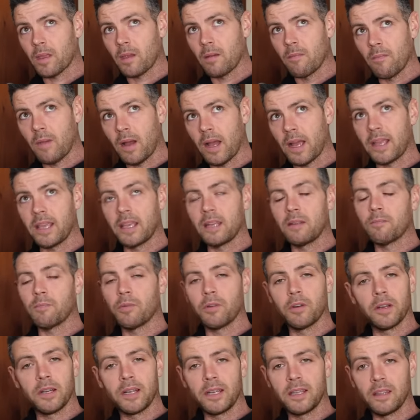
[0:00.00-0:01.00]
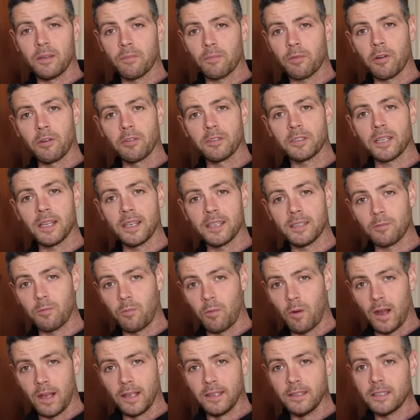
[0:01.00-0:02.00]
my input in the process
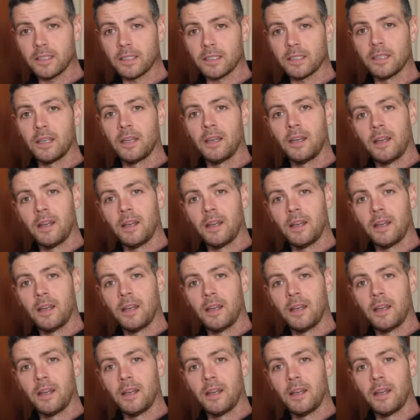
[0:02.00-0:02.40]
was.